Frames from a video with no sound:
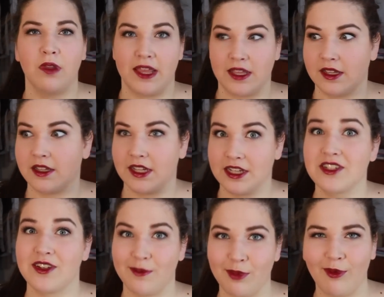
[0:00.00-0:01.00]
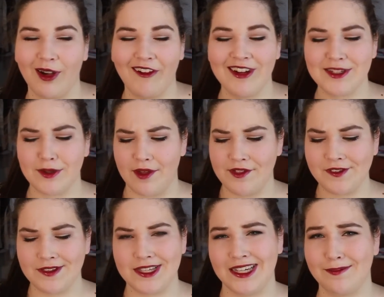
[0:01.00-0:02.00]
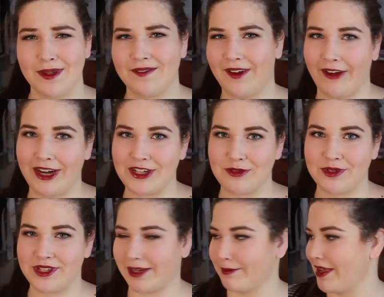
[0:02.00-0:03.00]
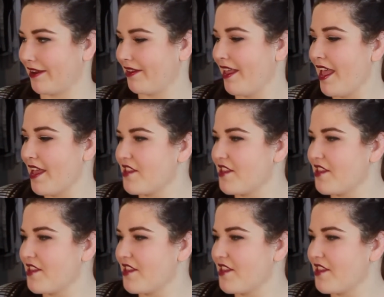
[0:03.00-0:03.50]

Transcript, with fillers: like, contemporary, so I think that's gonna be a very interesting mix.